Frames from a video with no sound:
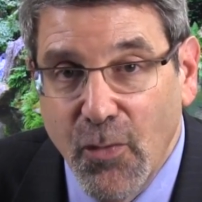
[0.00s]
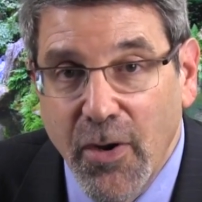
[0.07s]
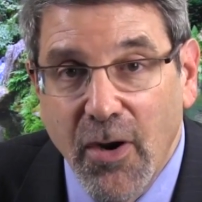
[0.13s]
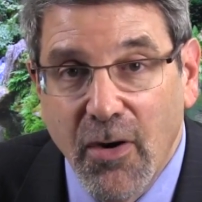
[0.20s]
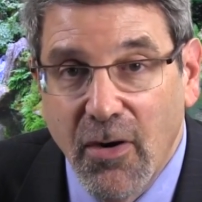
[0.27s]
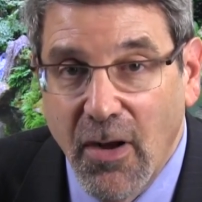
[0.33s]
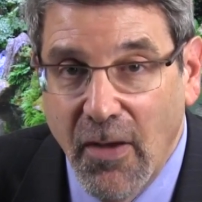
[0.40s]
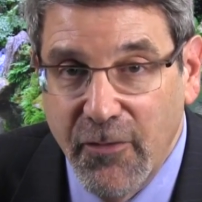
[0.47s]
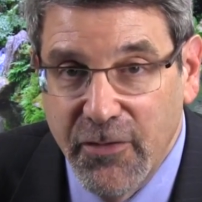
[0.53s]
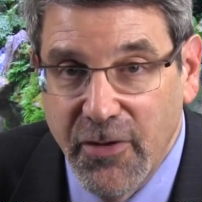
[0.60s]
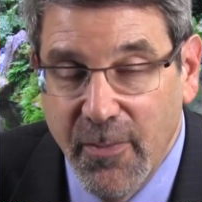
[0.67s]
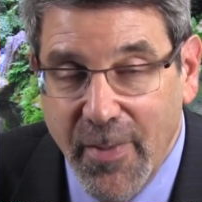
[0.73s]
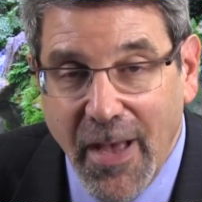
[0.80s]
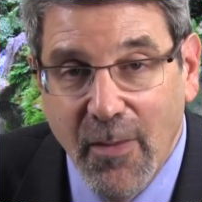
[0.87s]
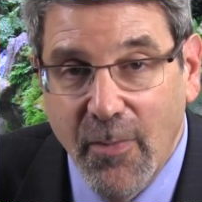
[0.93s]
We are
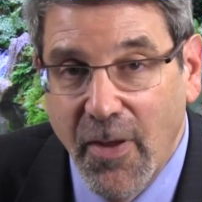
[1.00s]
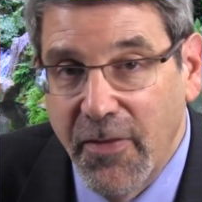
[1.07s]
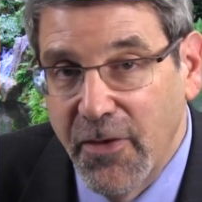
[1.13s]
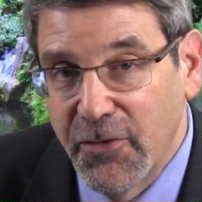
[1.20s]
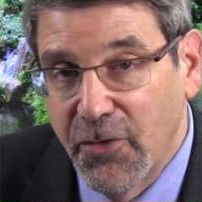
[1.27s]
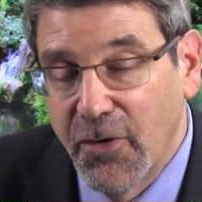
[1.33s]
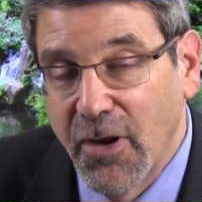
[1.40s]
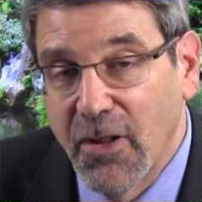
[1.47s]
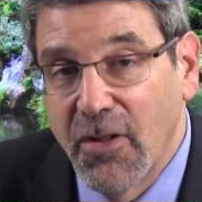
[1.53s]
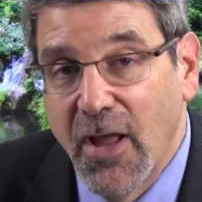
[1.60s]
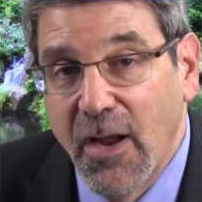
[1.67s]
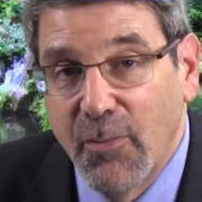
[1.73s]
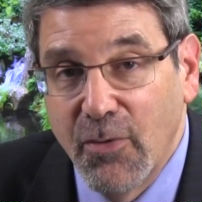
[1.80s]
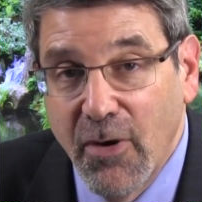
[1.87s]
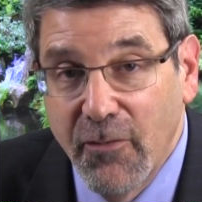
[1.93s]
obviously bound by the
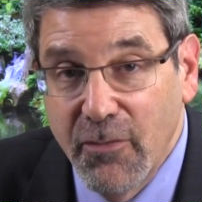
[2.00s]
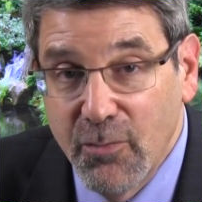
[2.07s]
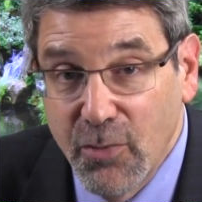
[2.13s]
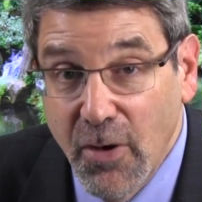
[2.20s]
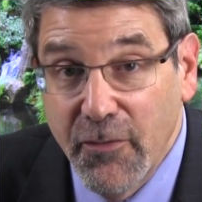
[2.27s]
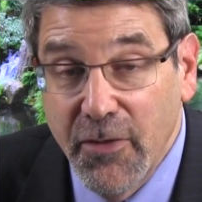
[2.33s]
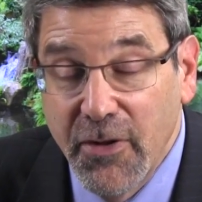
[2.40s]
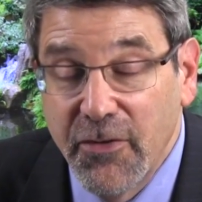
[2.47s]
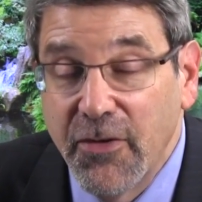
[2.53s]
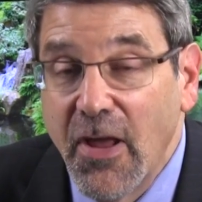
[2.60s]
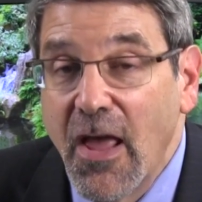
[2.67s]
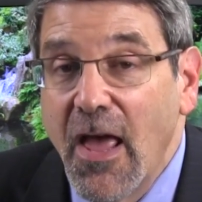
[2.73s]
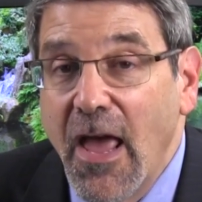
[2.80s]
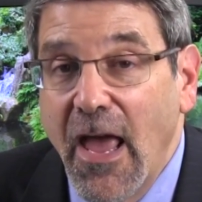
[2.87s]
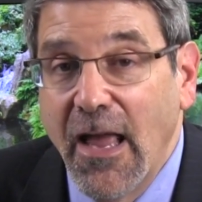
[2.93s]
attorney-client privilege,
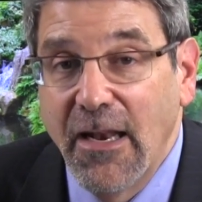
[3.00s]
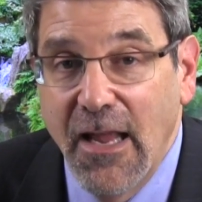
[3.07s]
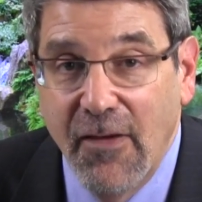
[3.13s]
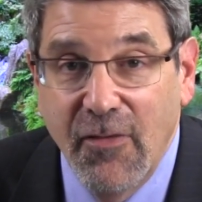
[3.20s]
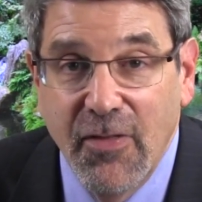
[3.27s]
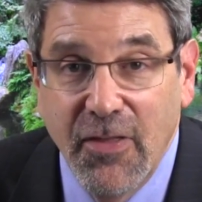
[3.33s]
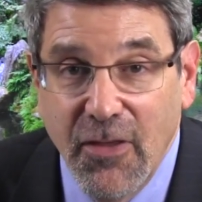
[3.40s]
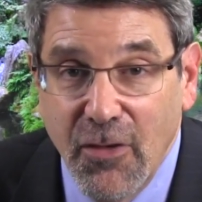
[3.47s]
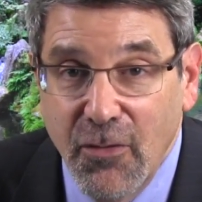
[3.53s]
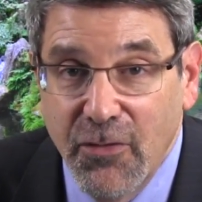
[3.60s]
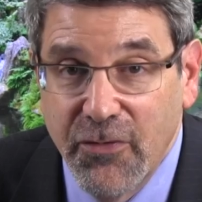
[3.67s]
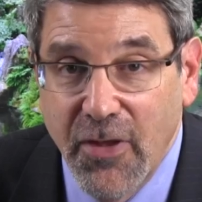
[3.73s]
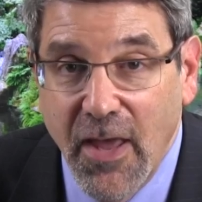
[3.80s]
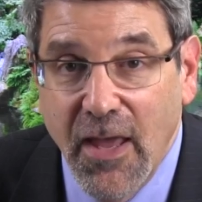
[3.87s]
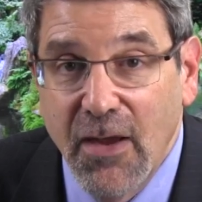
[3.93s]
and everything you
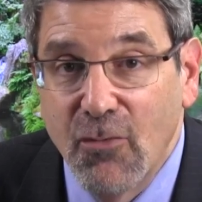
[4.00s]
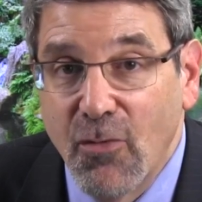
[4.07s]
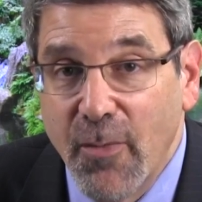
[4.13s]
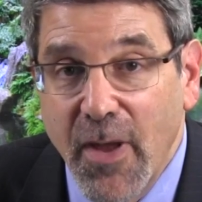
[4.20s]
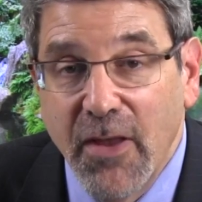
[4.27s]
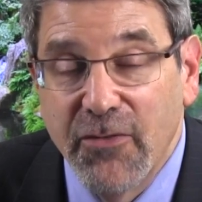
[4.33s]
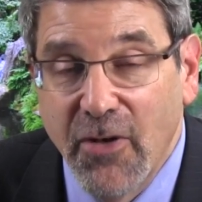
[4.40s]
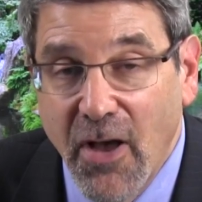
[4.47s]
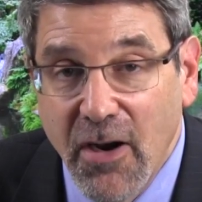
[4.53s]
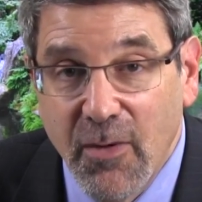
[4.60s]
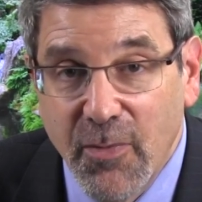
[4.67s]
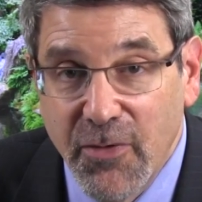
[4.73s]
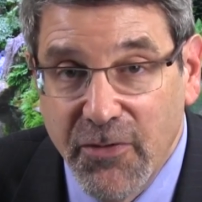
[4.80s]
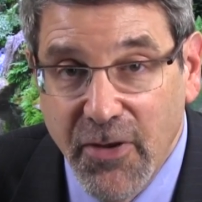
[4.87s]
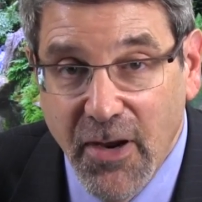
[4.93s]
say remains
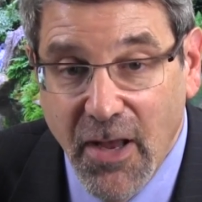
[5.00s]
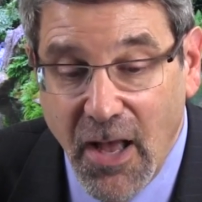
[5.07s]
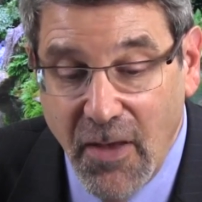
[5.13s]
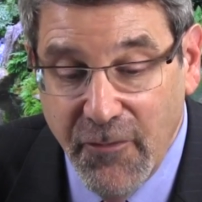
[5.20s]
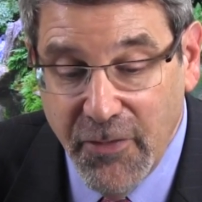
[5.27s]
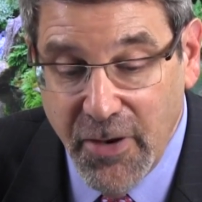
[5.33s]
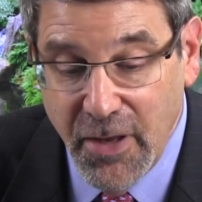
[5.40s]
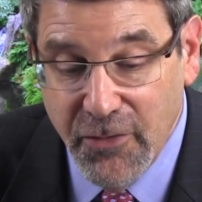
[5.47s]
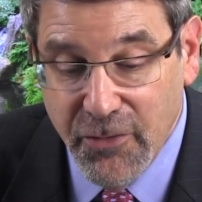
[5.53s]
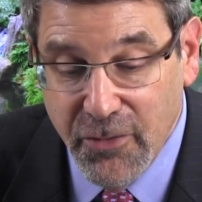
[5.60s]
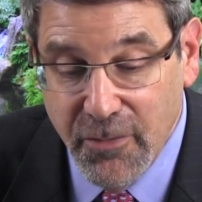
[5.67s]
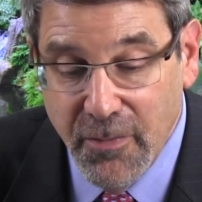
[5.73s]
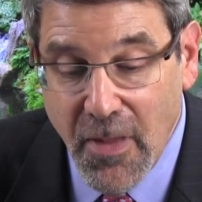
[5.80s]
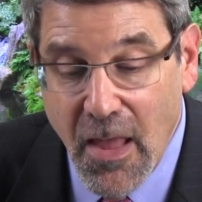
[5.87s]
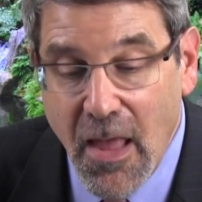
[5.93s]
100%
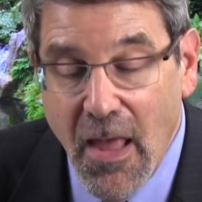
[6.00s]
confidential.